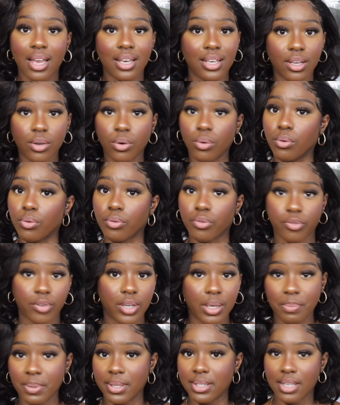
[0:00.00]
little
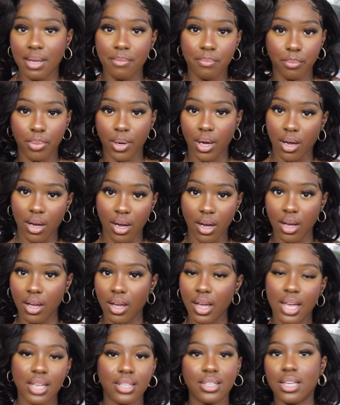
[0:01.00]
3%
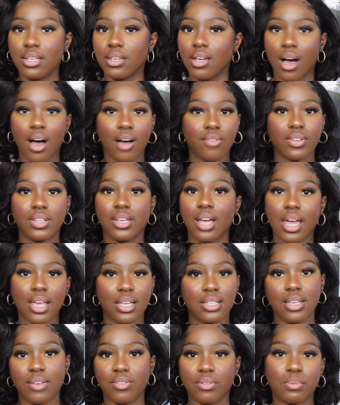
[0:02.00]
part, then the other
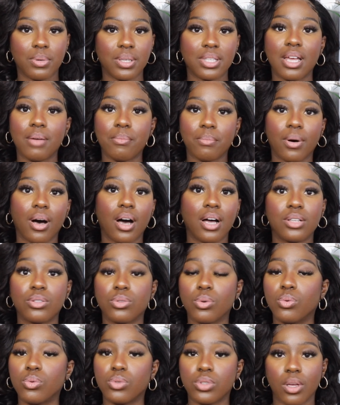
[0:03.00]
97% part is
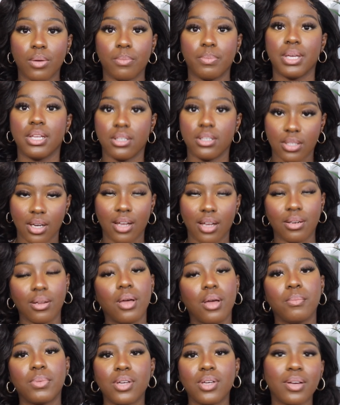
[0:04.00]
also being done.
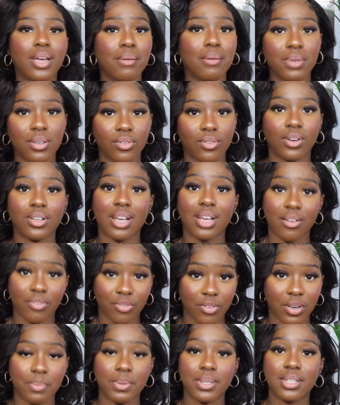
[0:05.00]
Don't get me wrong, that
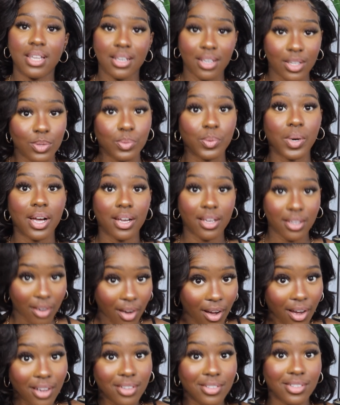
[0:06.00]
3% is working
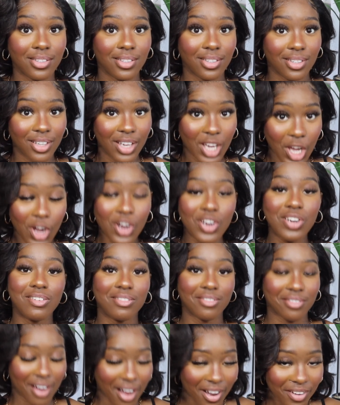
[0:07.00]
hard,
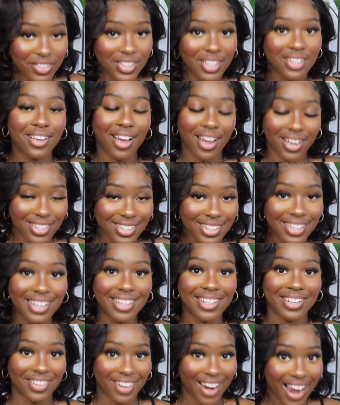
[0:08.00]
grafting,
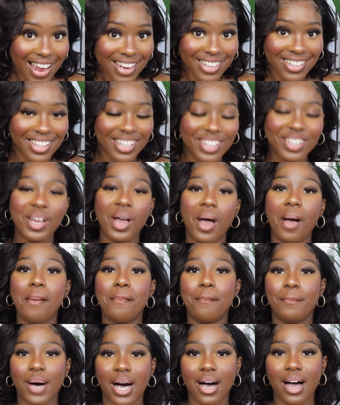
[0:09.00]
hustling, grinding,
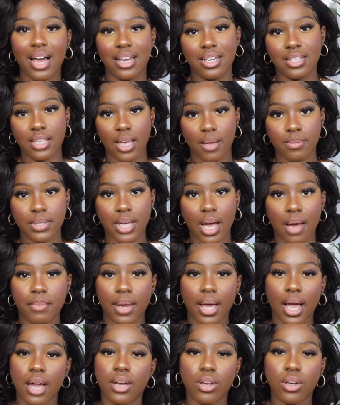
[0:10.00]
but at the same time,
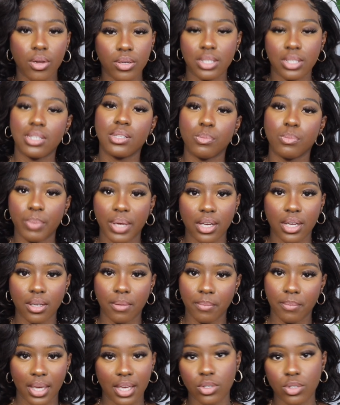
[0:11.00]
like, I know this is bigger
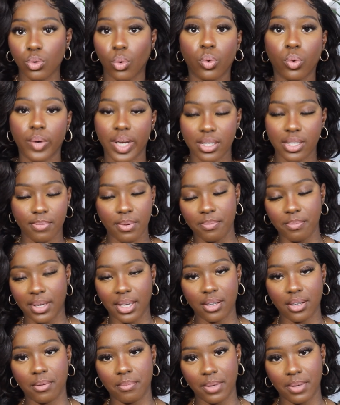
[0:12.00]
than me. It's always been
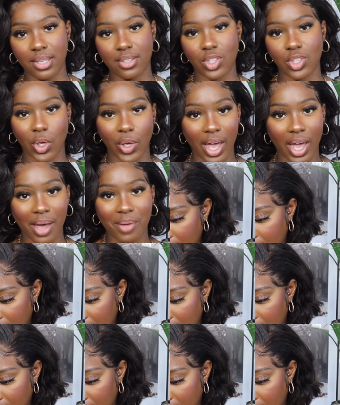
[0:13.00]
bigger than me, so yeah.